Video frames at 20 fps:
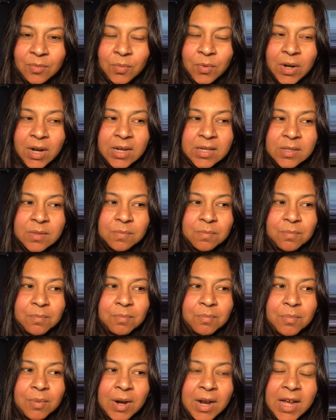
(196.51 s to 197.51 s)
Whereas
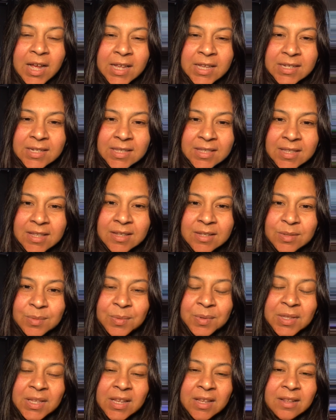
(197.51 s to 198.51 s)
prior to this,
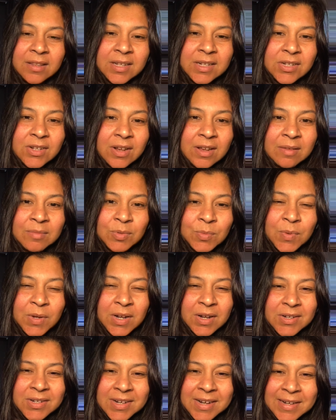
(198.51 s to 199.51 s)
all the other times when
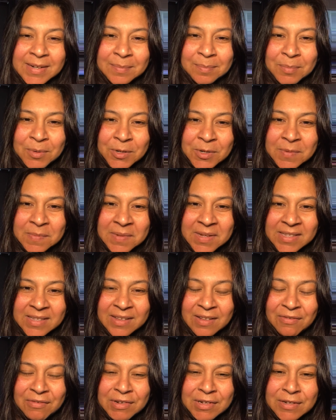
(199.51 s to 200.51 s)
I tried to push
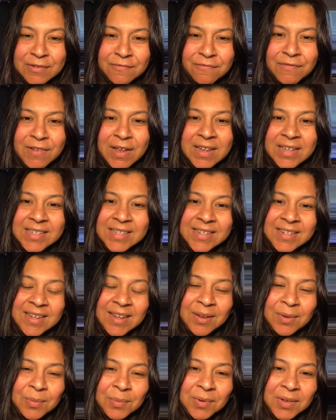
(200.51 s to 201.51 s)
myself into
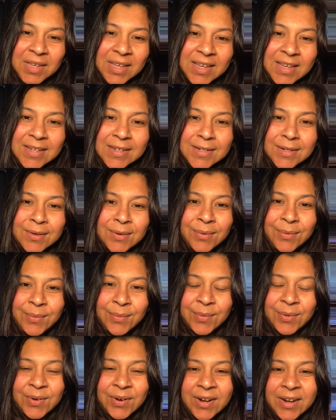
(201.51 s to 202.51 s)
fasting or keto
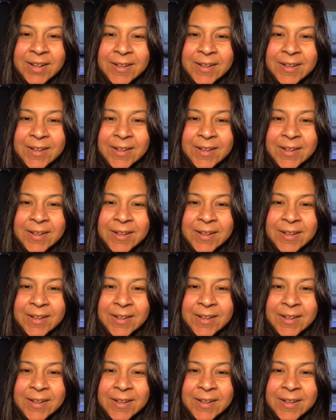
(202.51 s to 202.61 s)
or